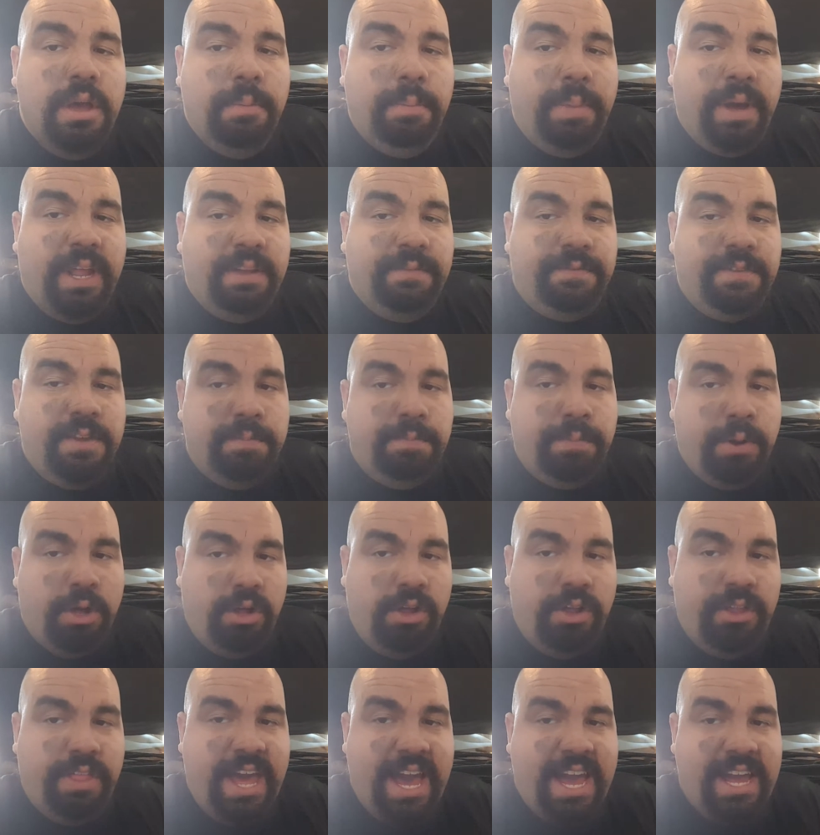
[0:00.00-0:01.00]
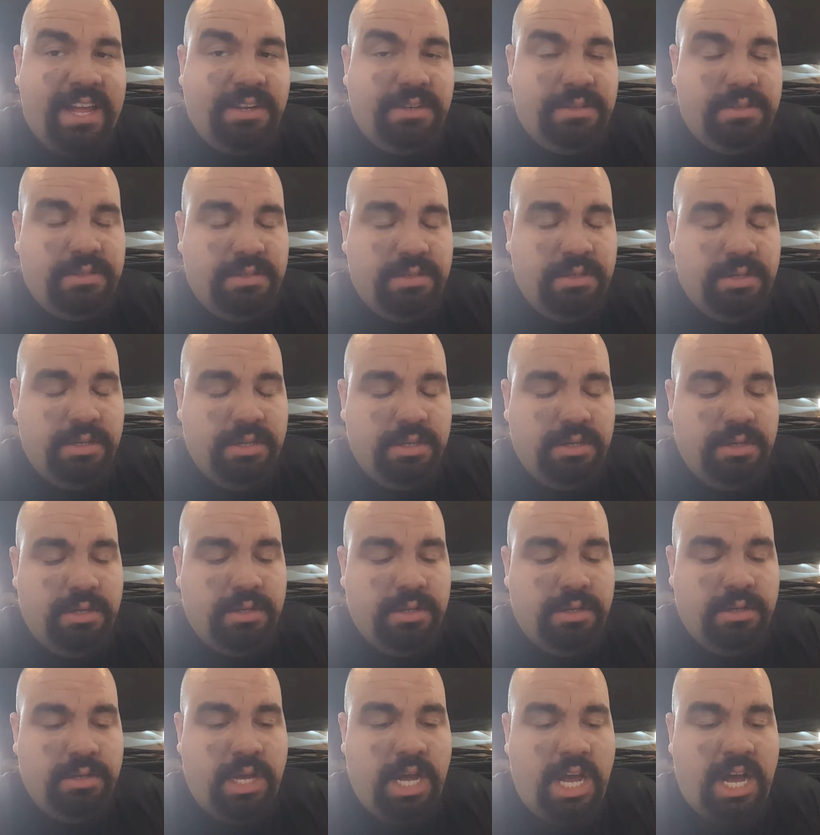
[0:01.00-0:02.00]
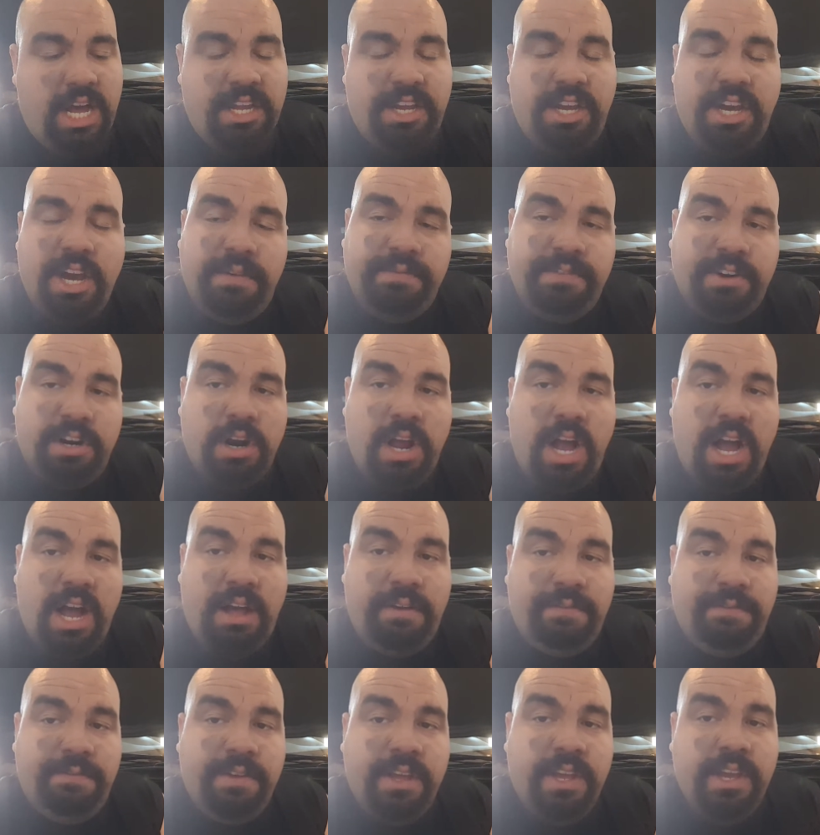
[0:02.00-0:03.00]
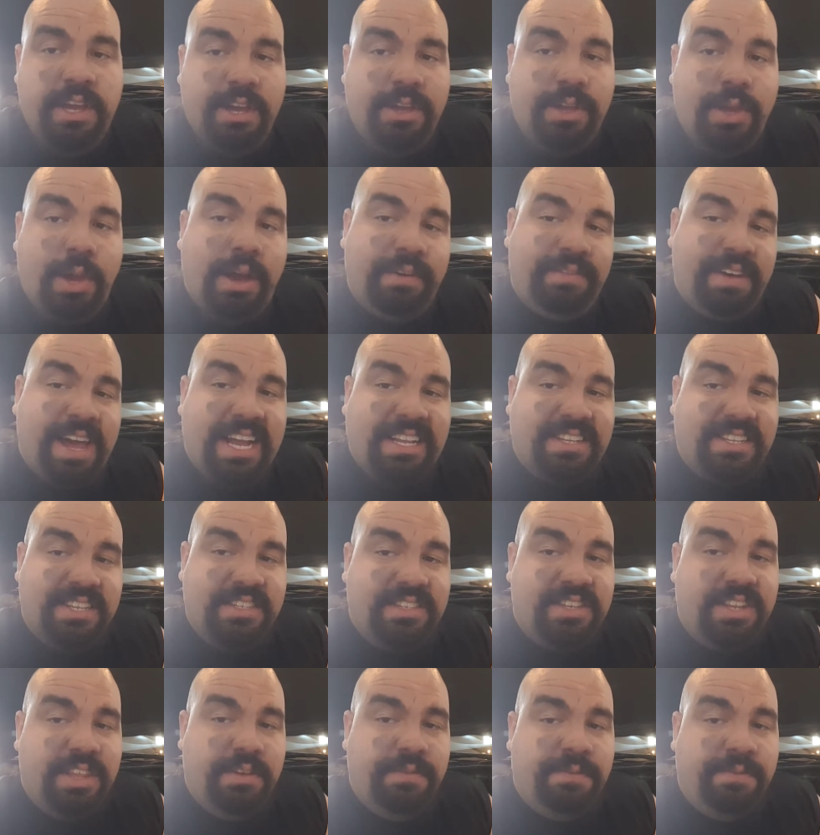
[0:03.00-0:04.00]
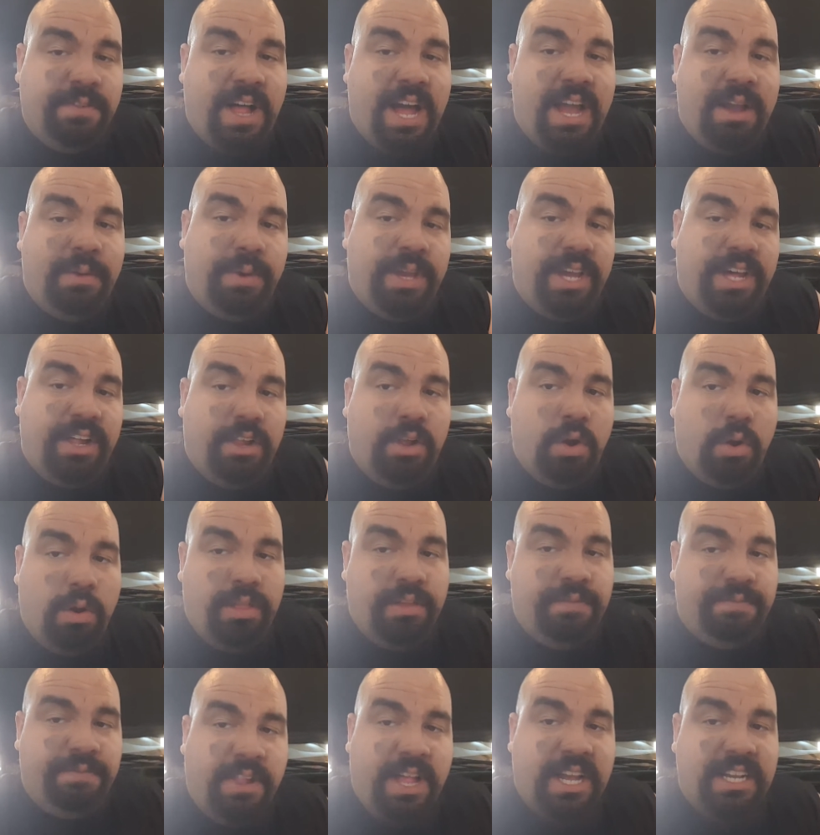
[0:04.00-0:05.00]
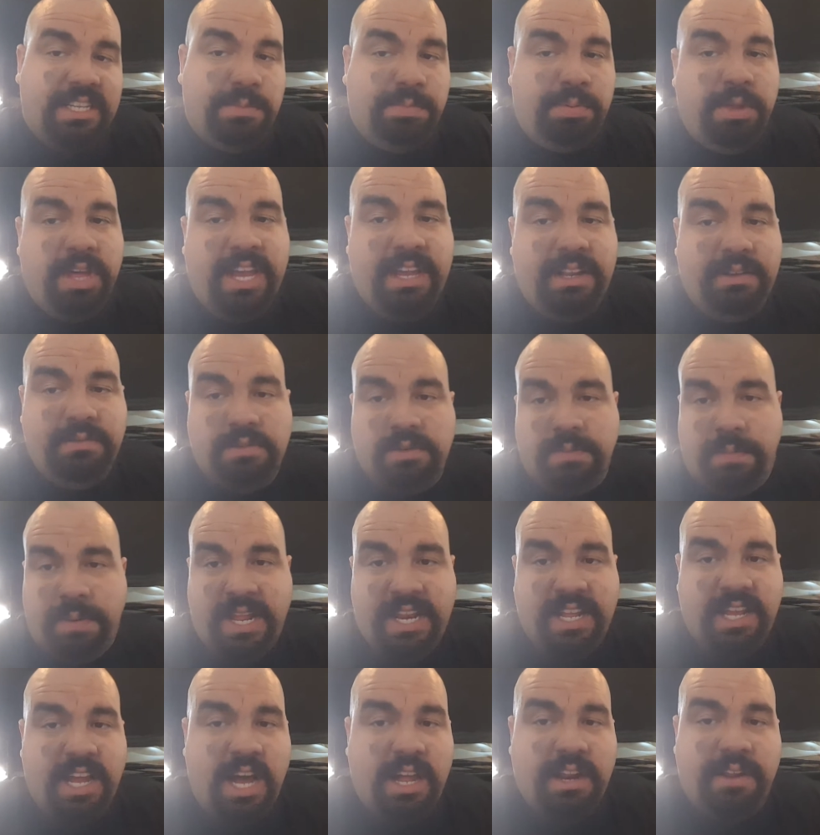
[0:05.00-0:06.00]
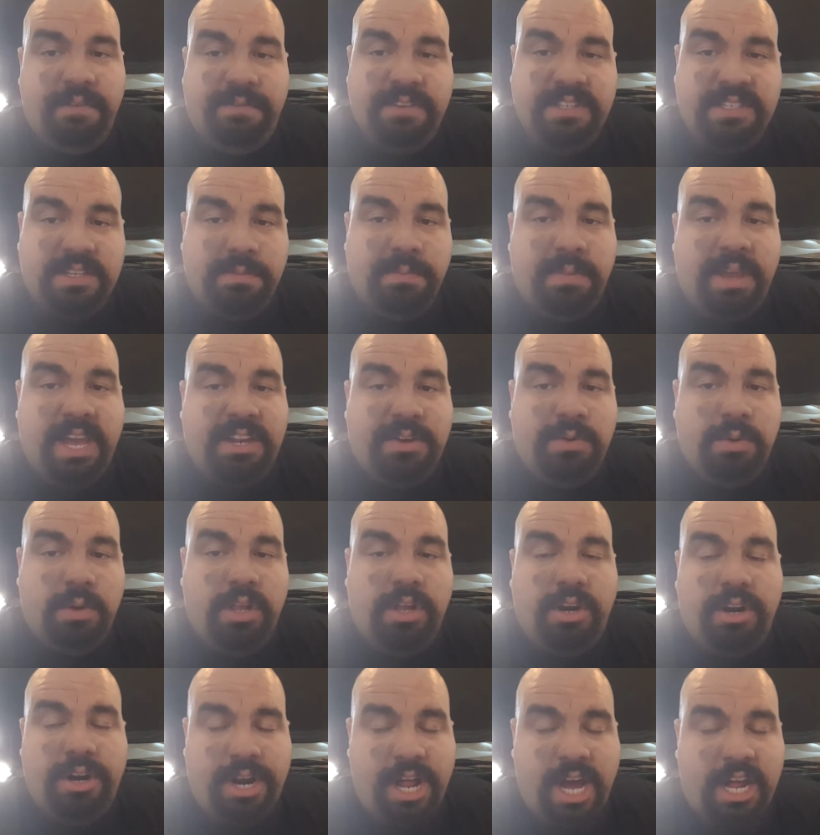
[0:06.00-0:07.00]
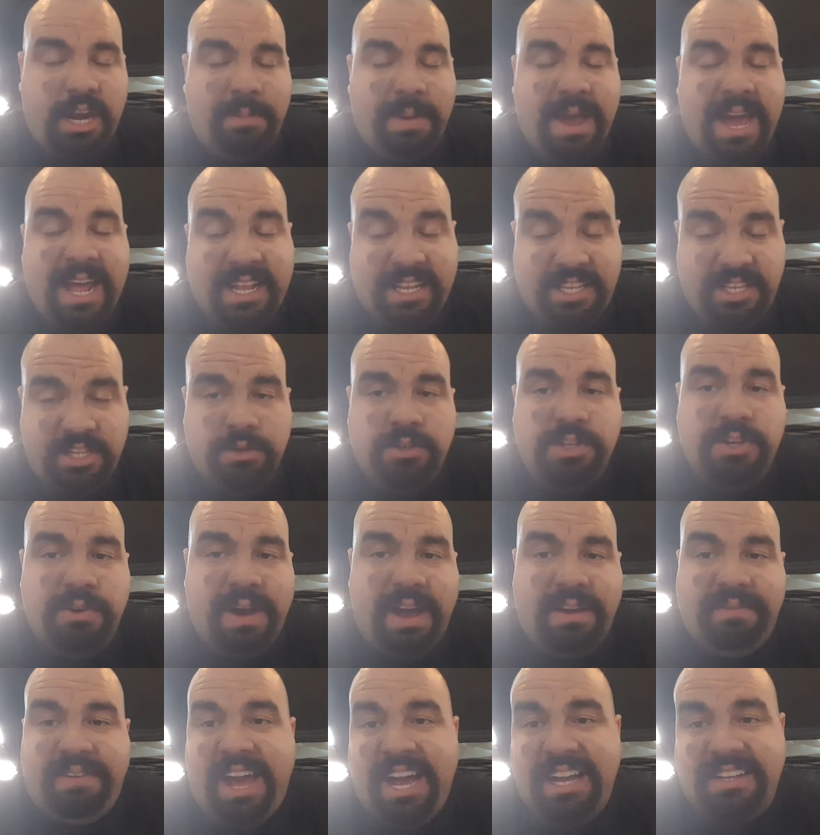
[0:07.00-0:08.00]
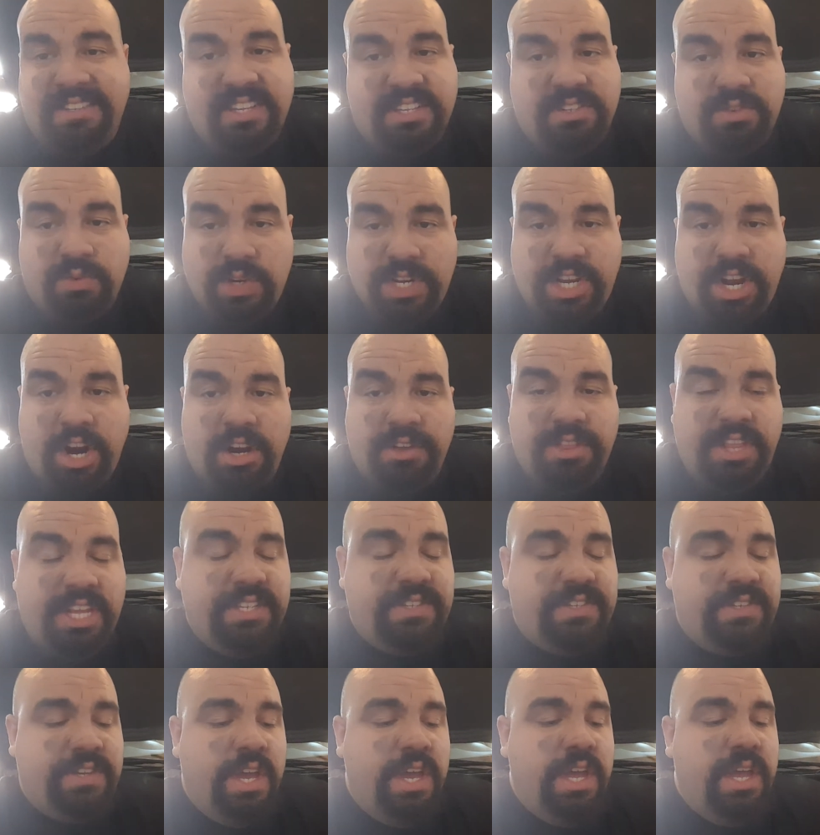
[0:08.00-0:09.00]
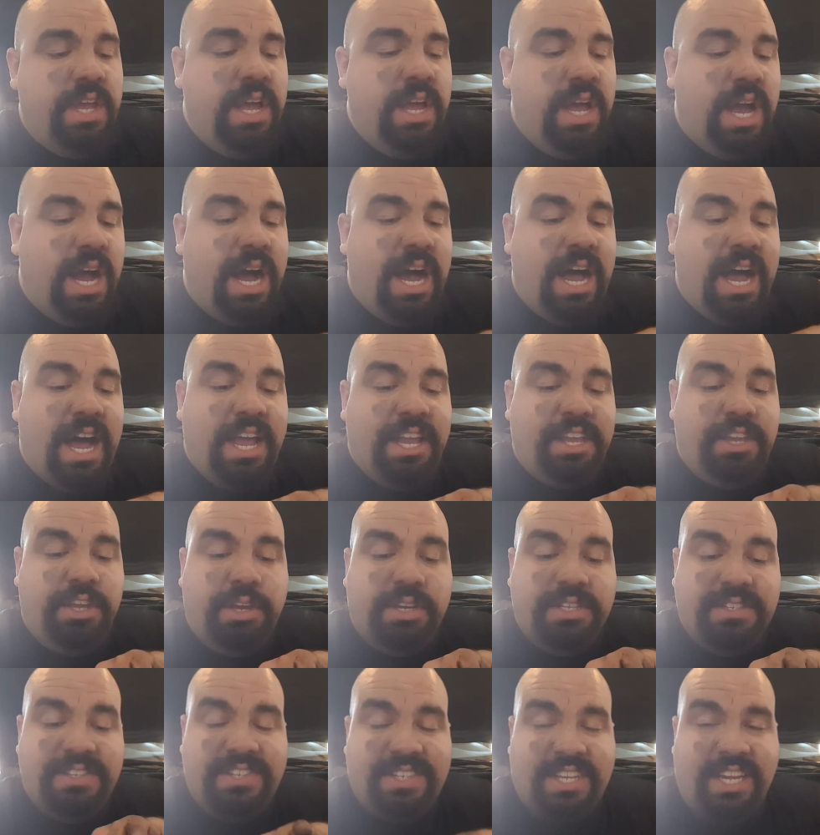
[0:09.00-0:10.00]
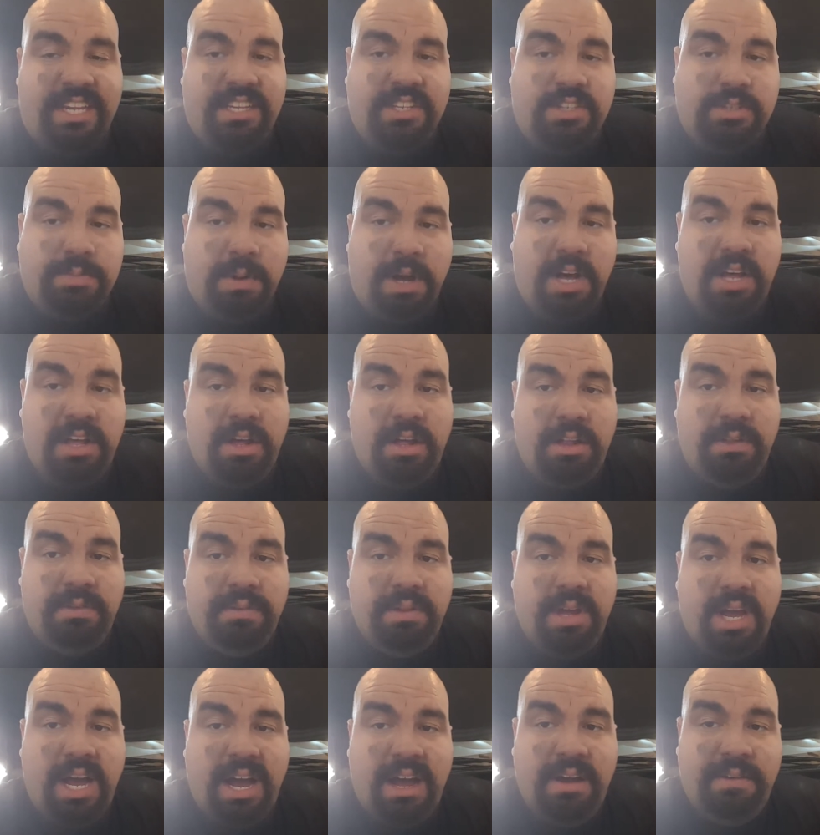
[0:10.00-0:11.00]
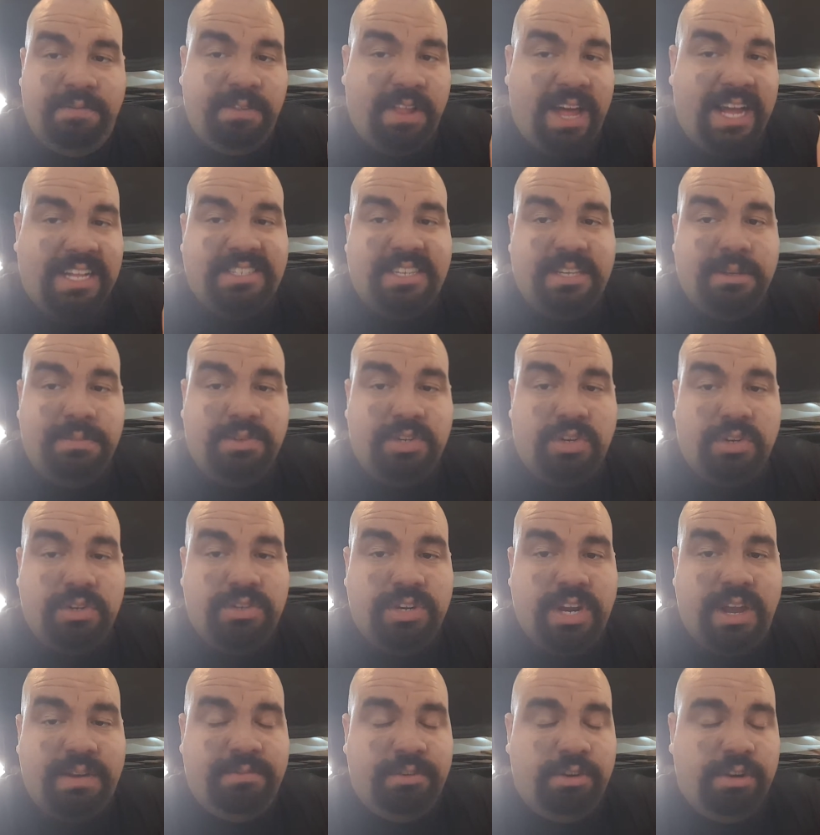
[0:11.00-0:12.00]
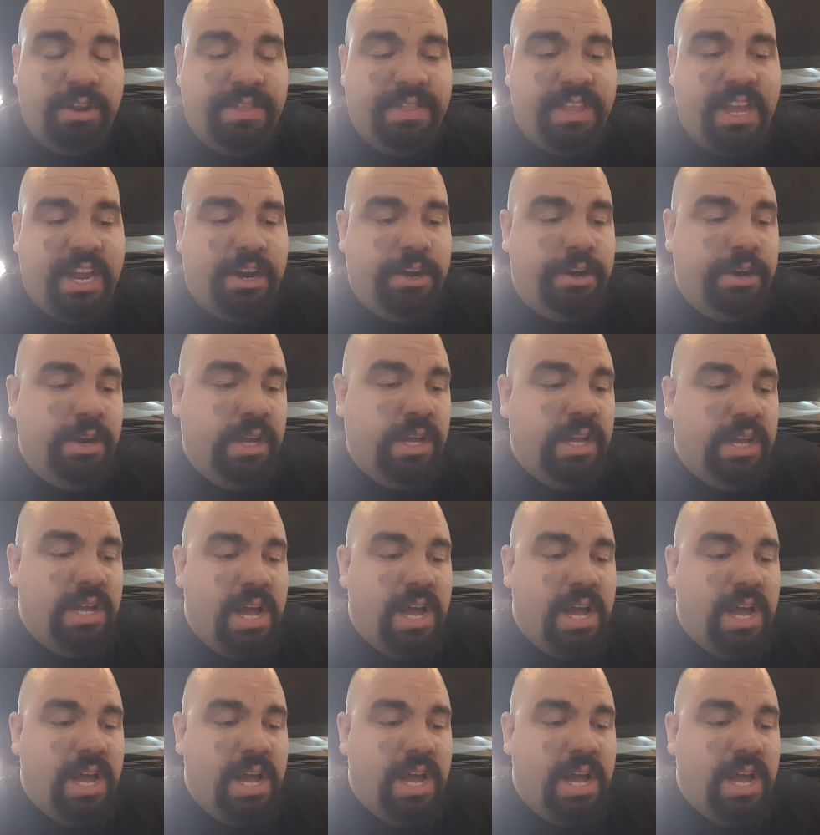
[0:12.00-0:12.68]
But if you pull that cover off, you have access to the flywheel or the flex plate, depending on if it's a manual or an automatic. You do have access regardless. You can stick a small flat tip screwdriver in there.